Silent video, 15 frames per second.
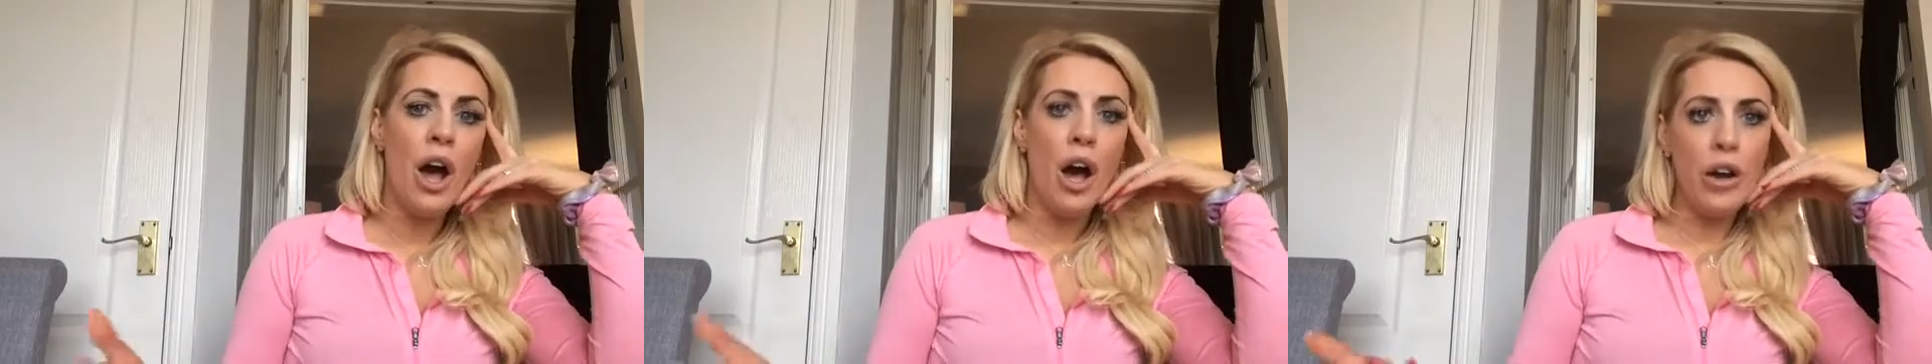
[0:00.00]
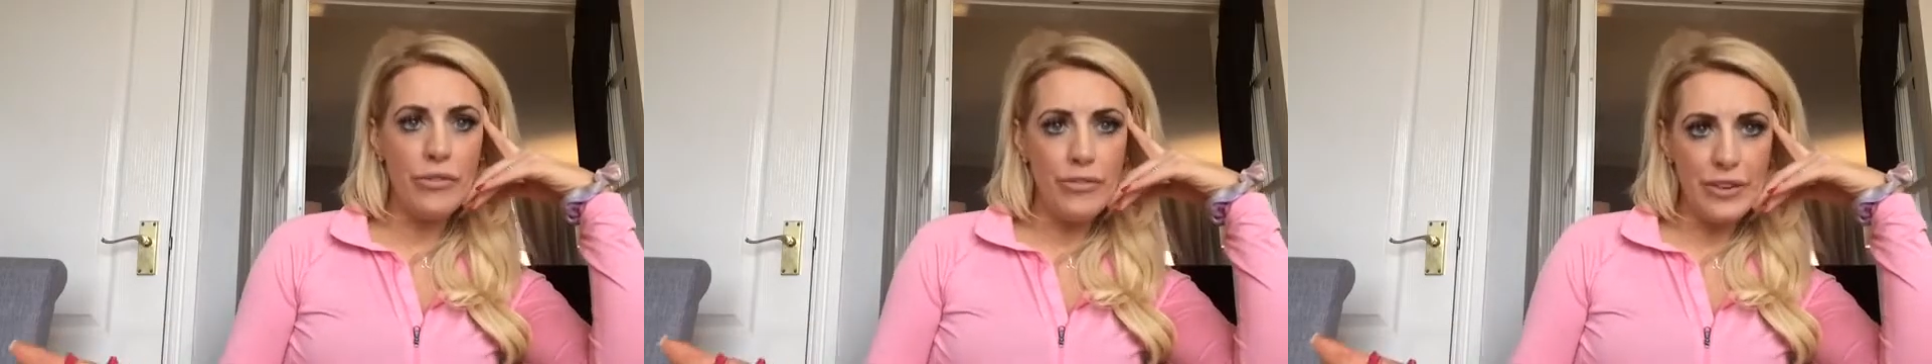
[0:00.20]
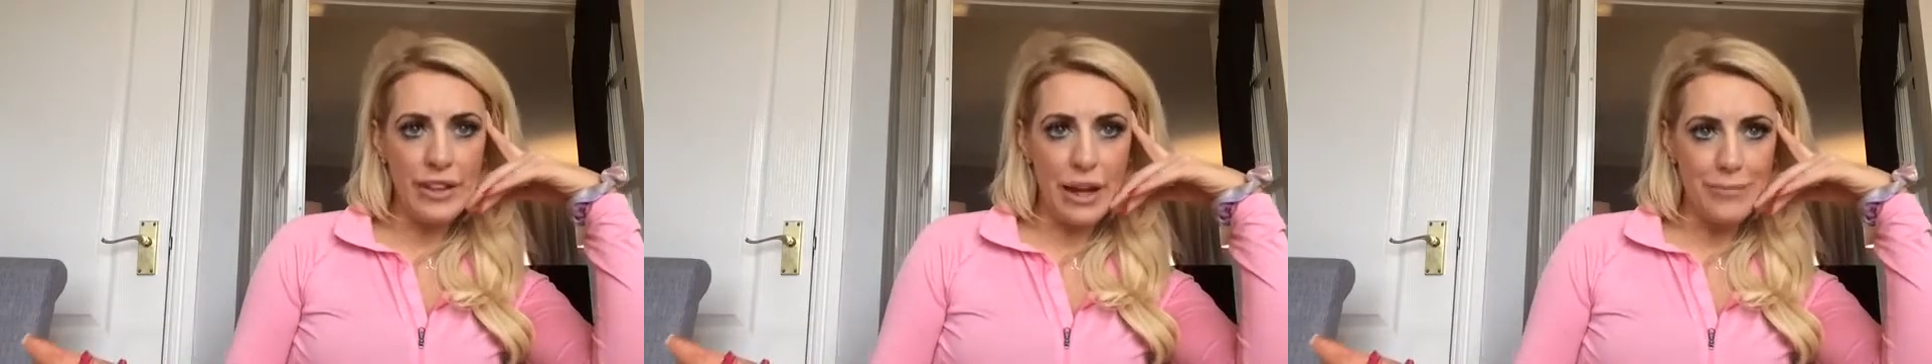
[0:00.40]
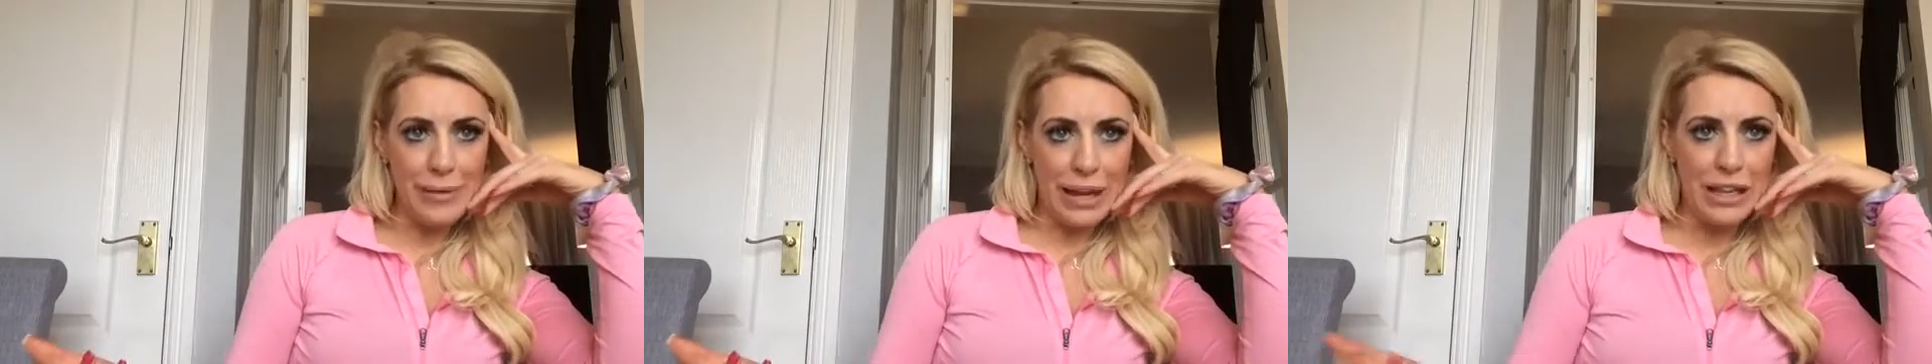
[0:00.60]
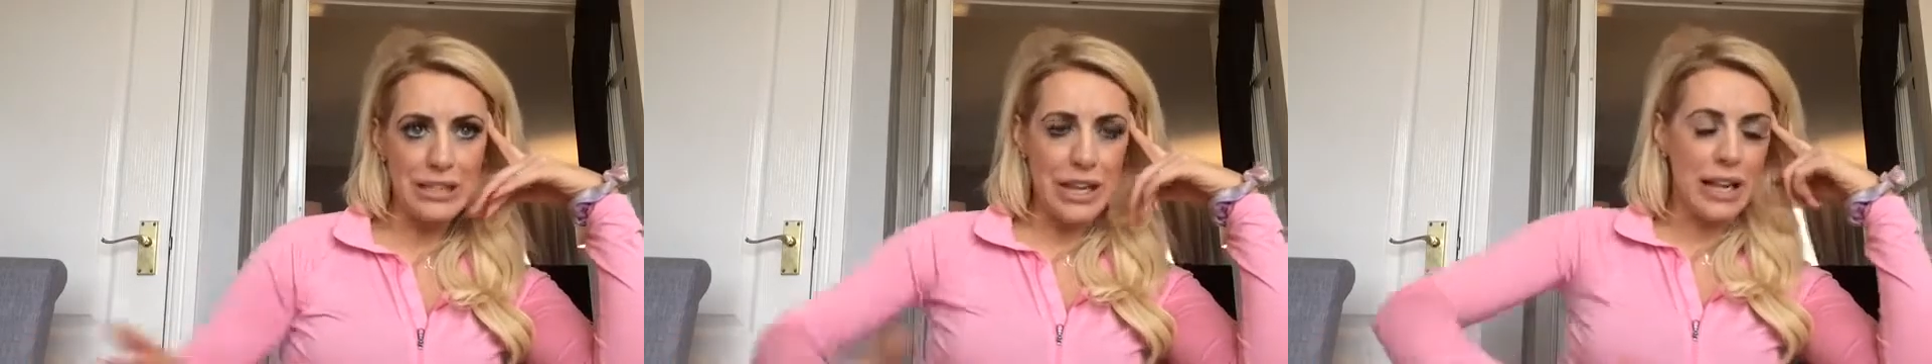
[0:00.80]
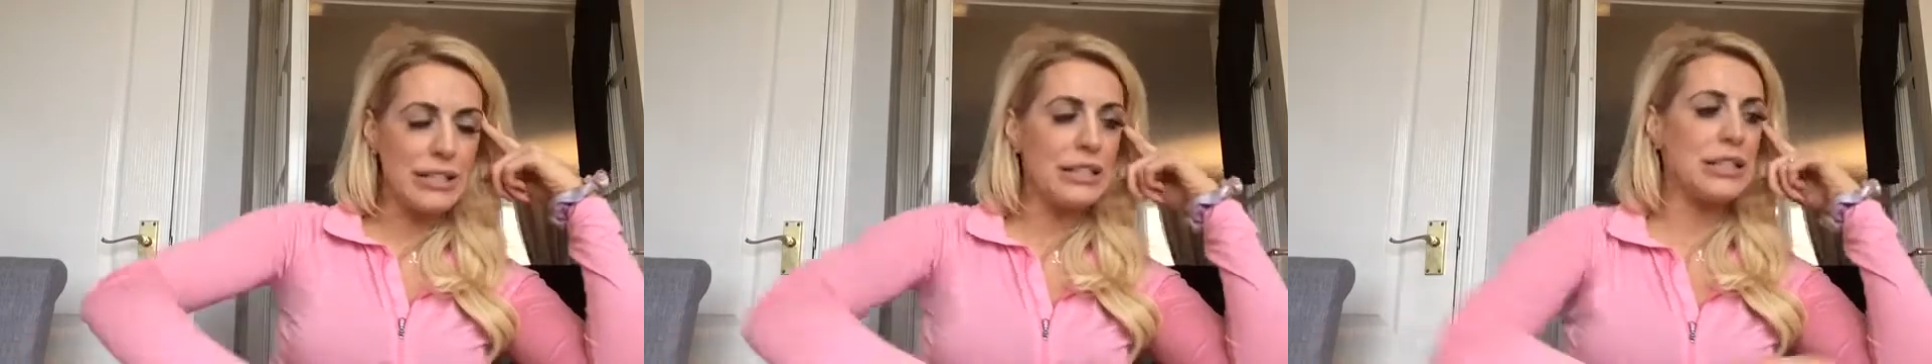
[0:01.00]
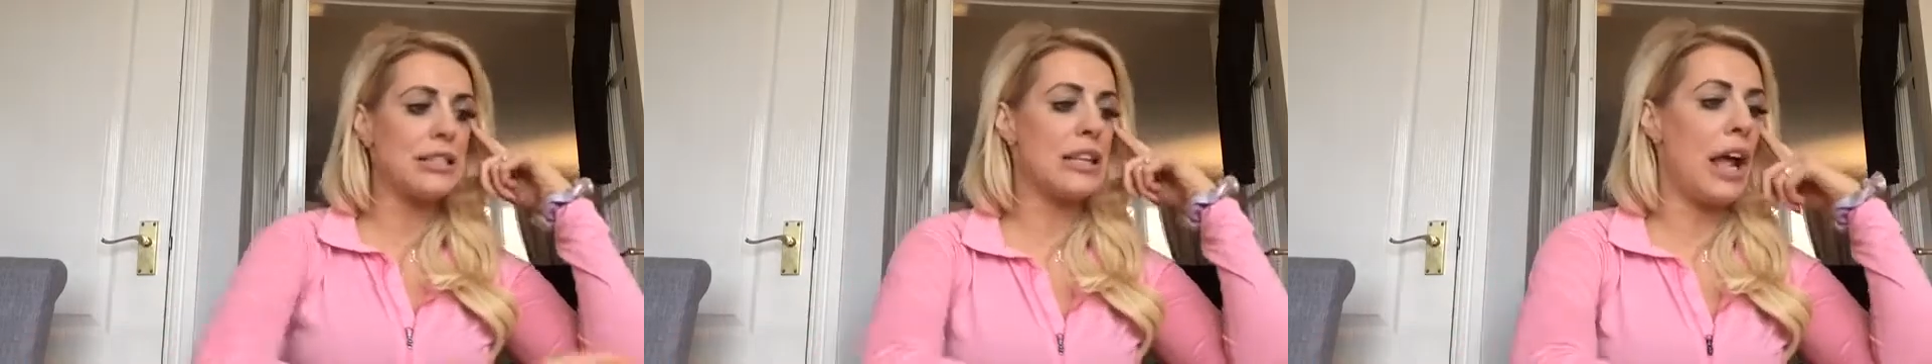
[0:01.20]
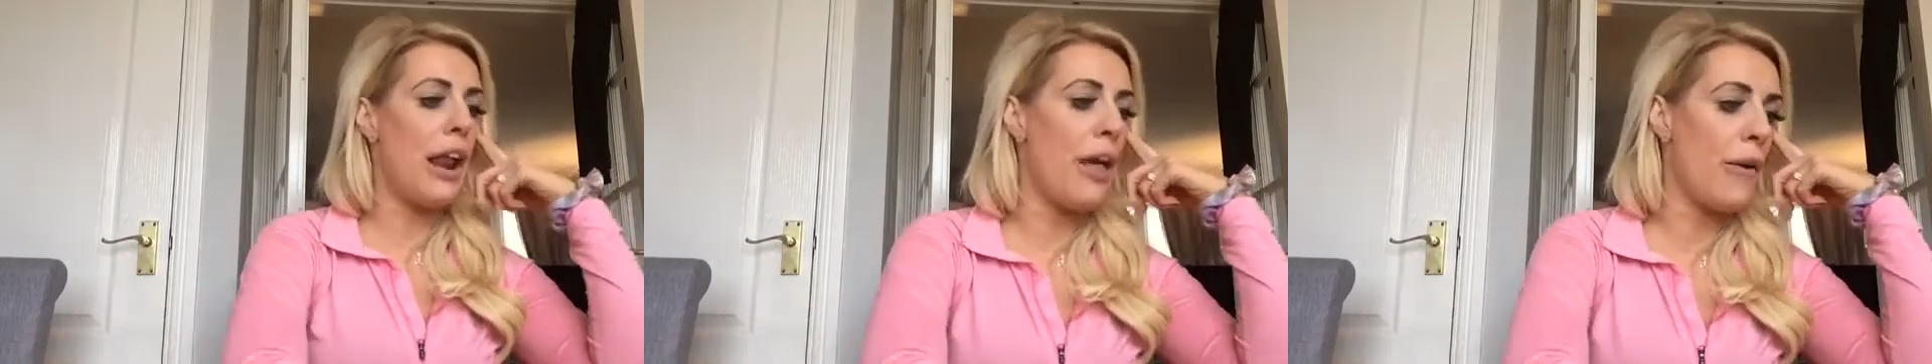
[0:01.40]
Hopefully that makes sense.
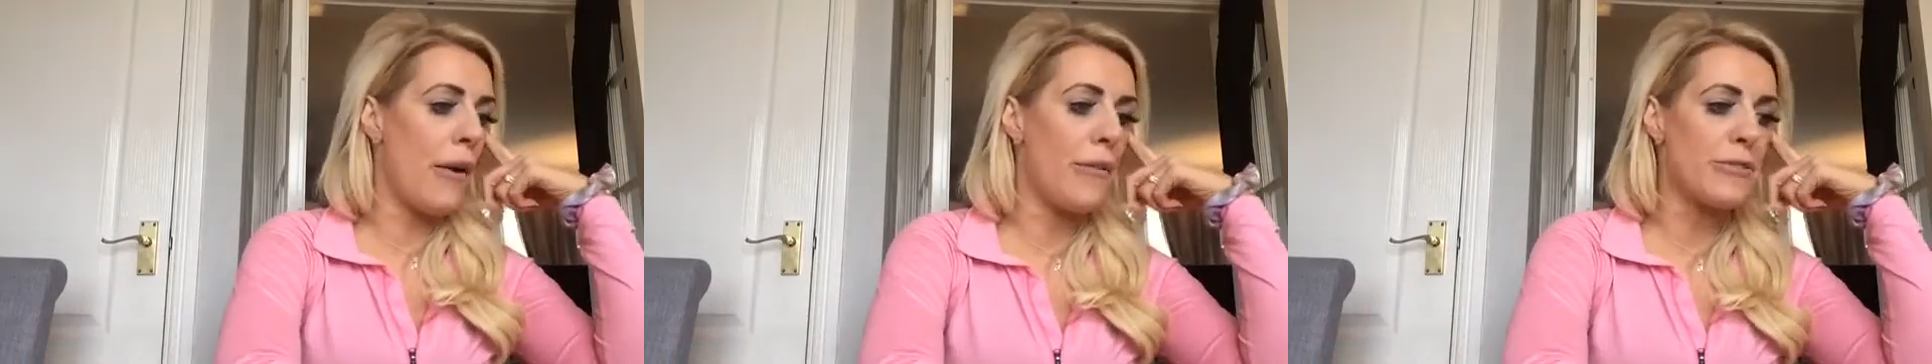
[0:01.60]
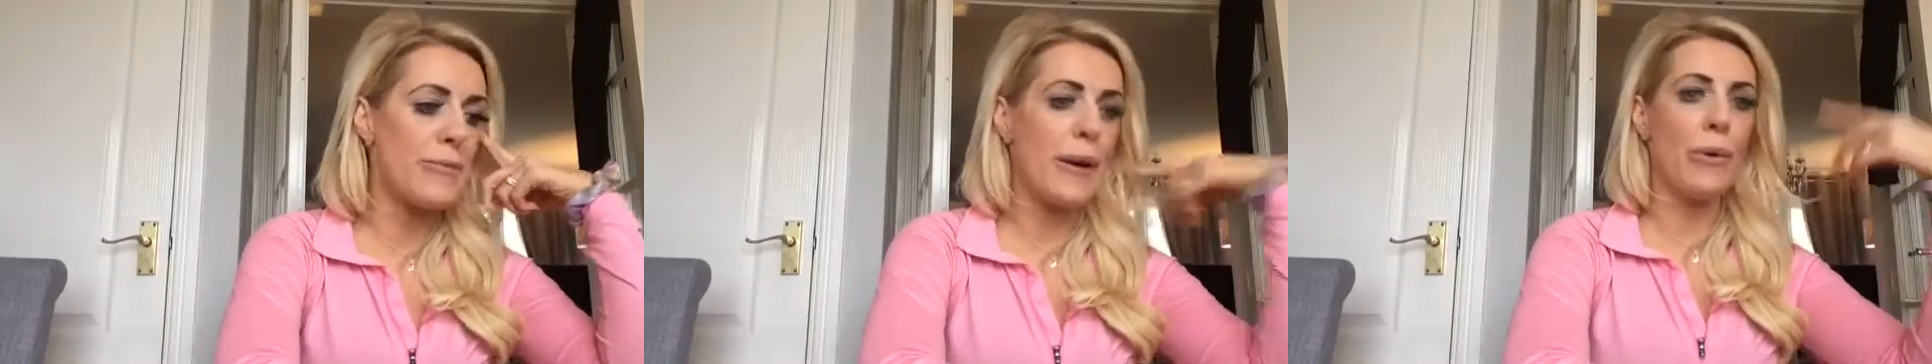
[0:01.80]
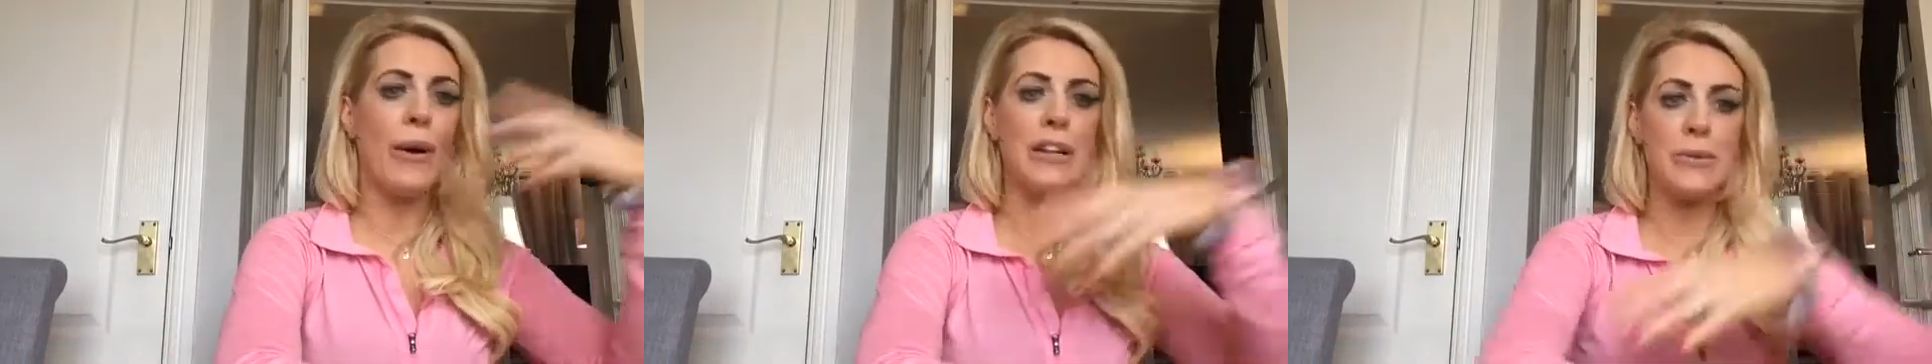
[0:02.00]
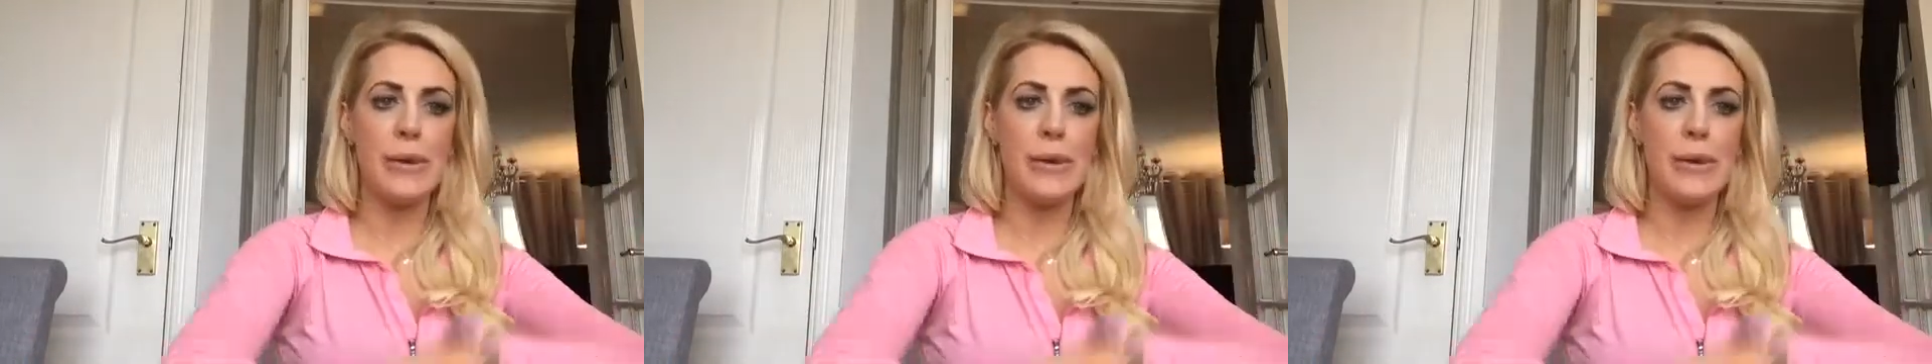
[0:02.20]
I know I've spent quite